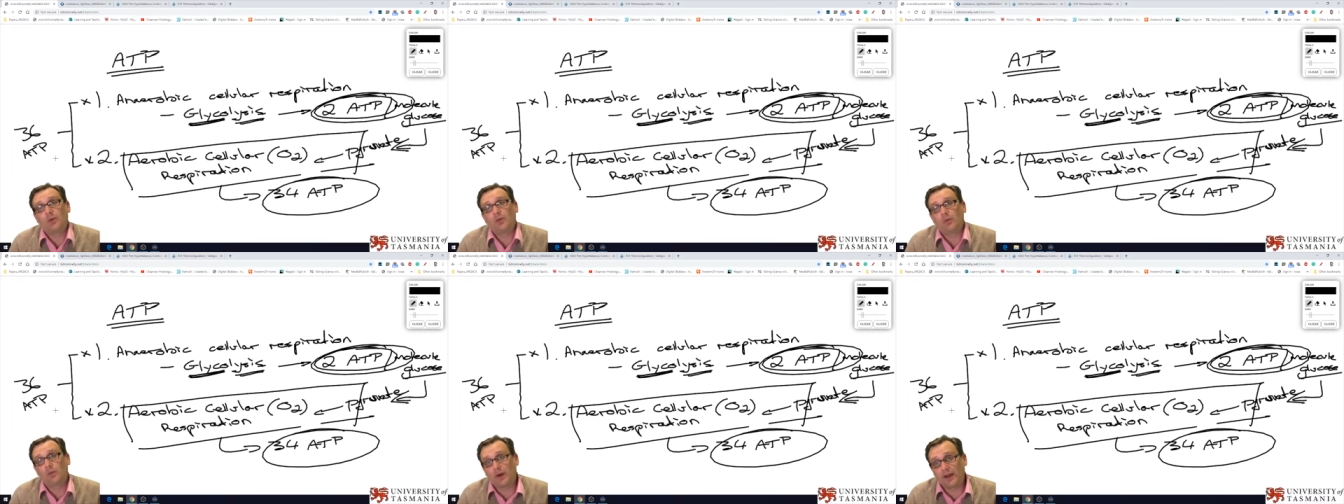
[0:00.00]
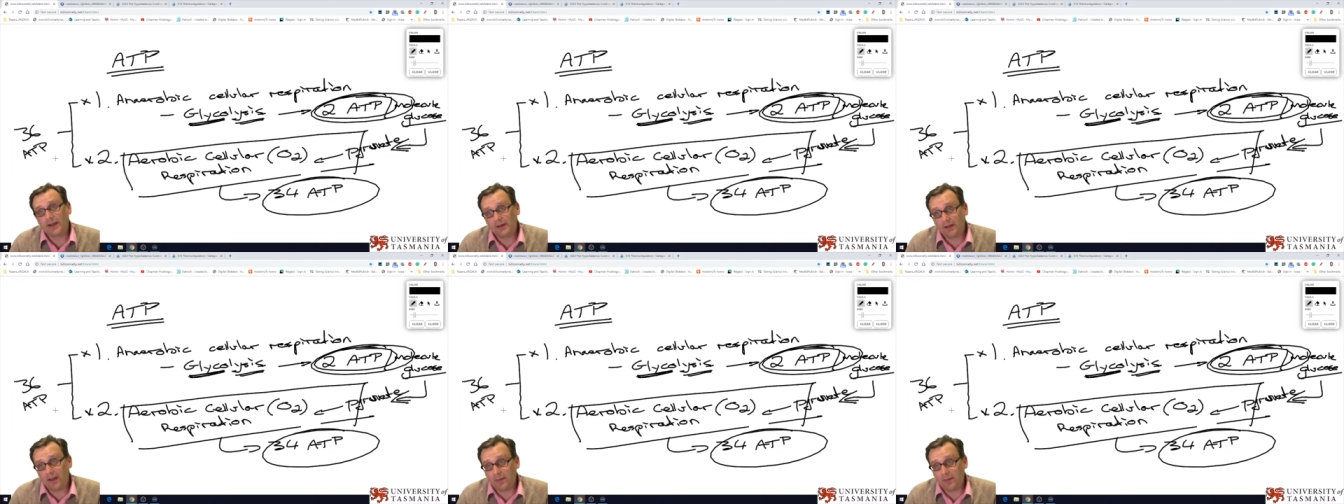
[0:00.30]
and how
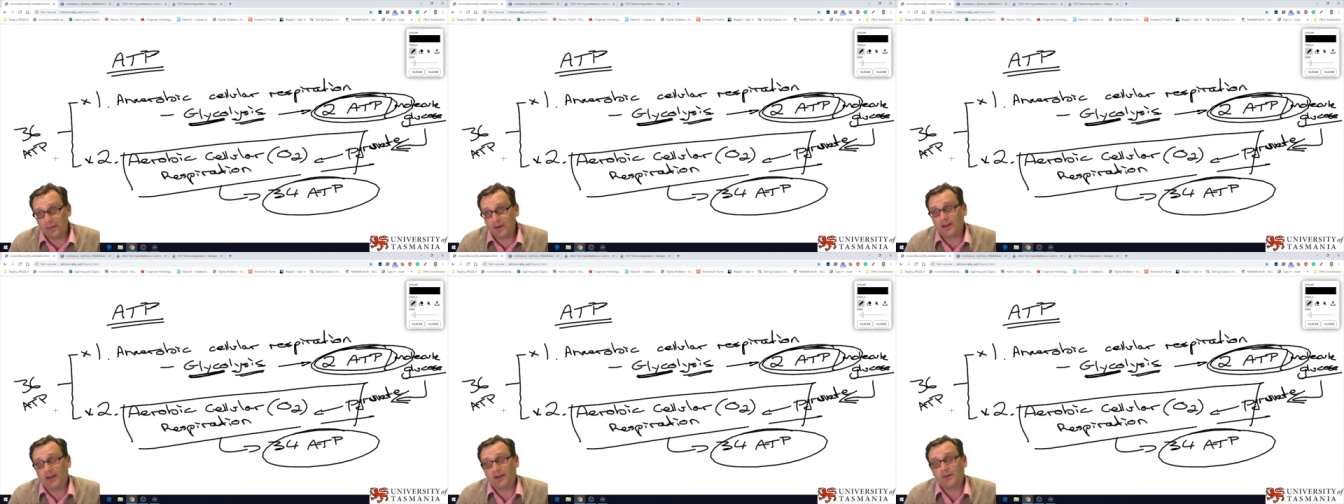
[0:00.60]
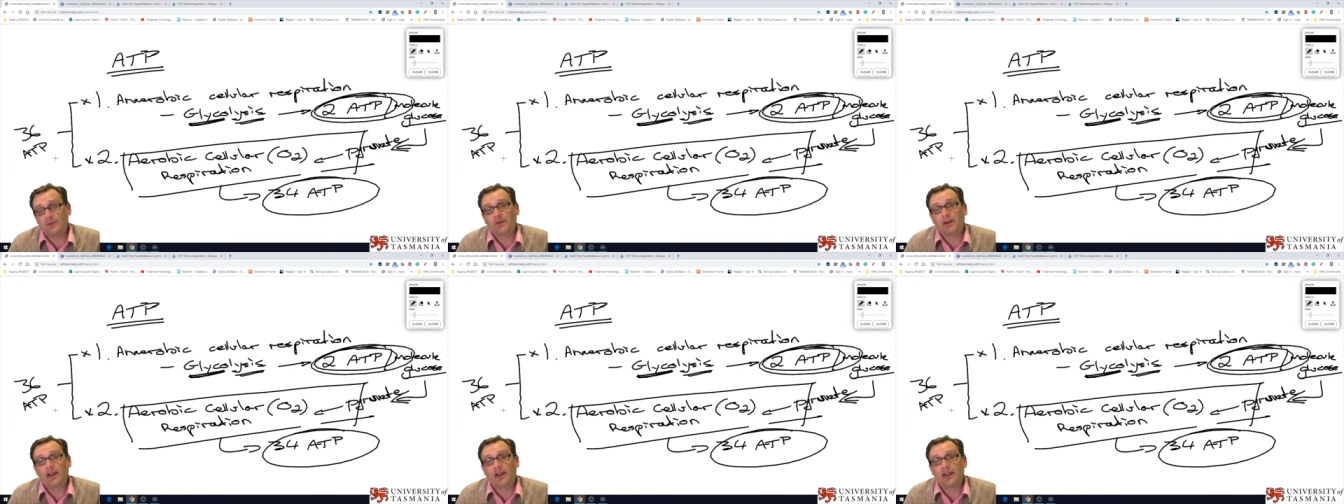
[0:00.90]
we
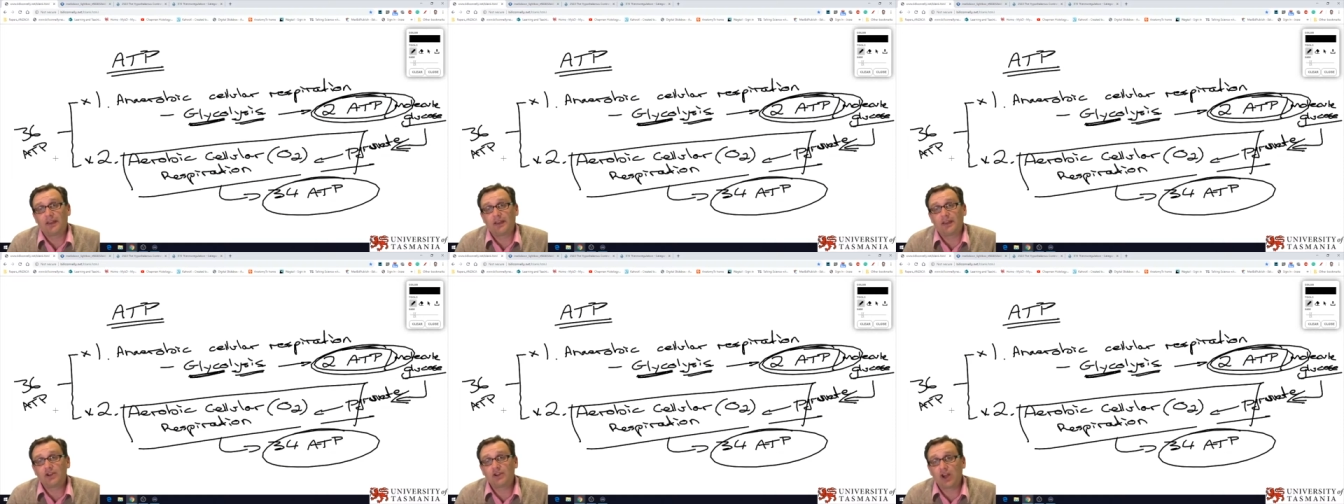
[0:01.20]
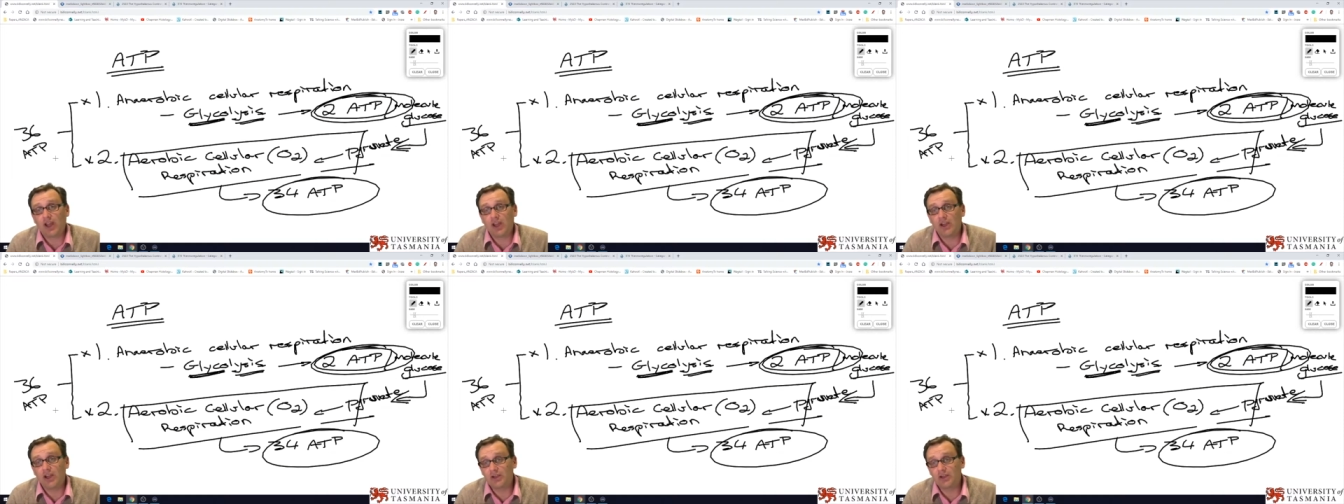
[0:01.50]
regulate metabolism and
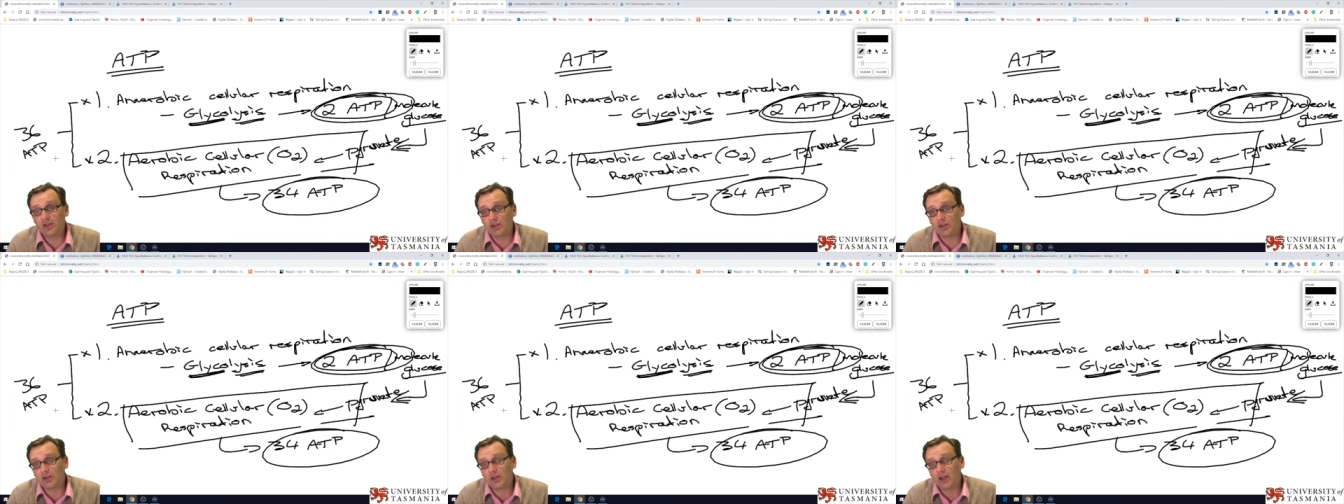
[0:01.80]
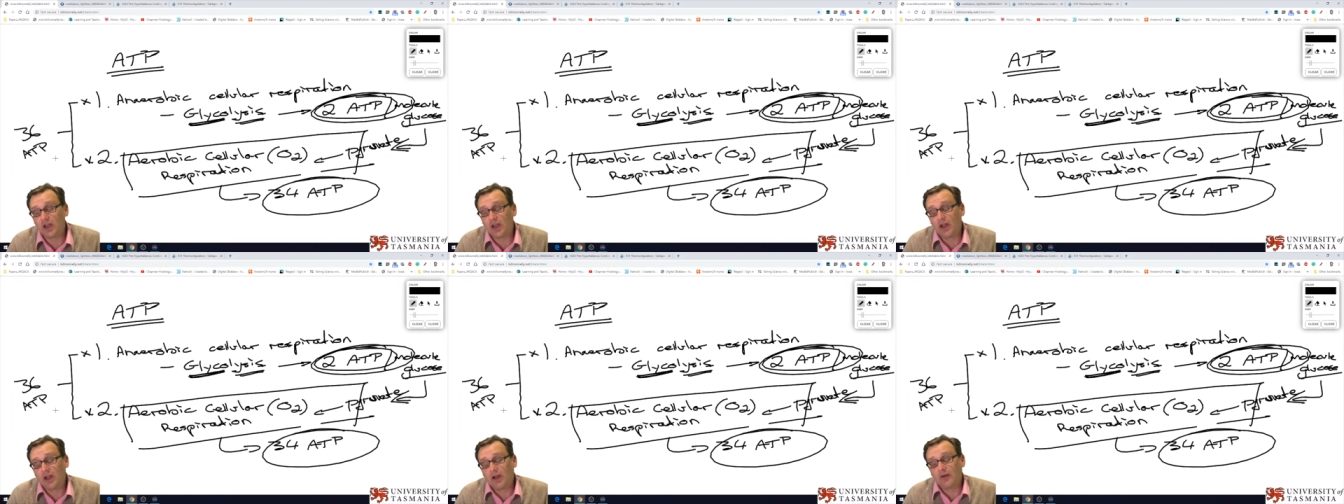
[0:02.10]
how that
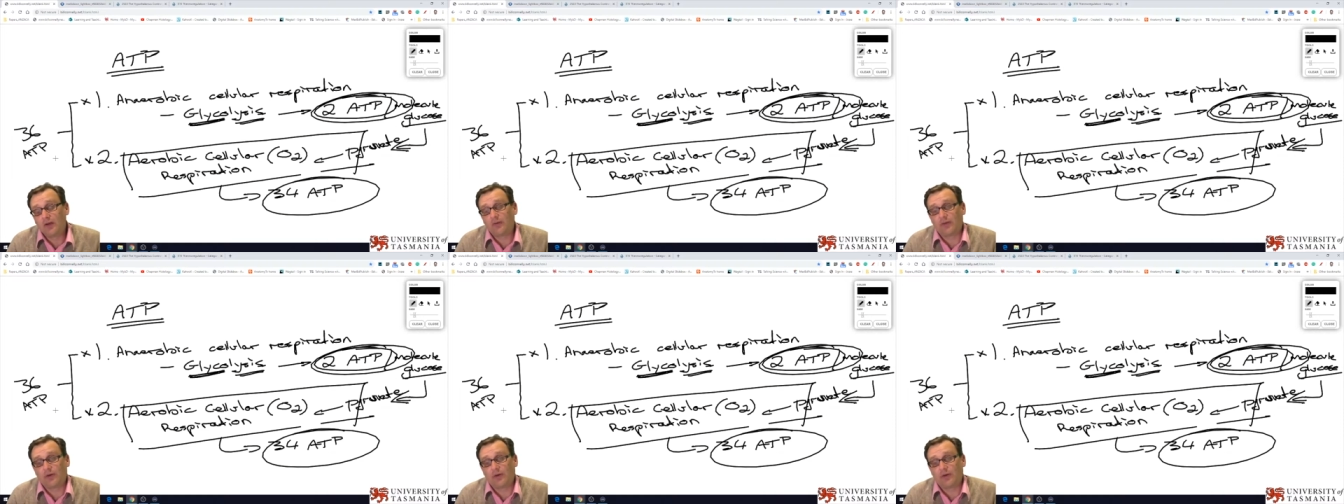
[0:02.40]
changes